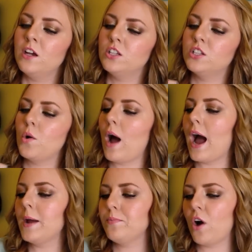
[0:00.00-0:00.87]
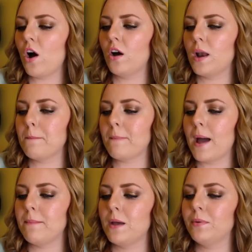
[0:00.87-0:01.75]
So I brought
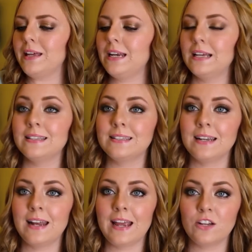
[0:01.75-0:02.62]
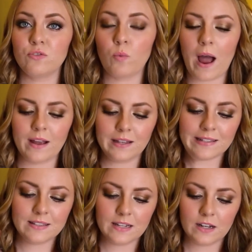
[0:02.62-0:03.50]
my Maybelline Instant Age Rewind
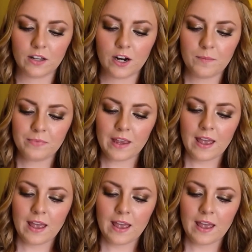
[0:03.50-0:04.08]
Concealer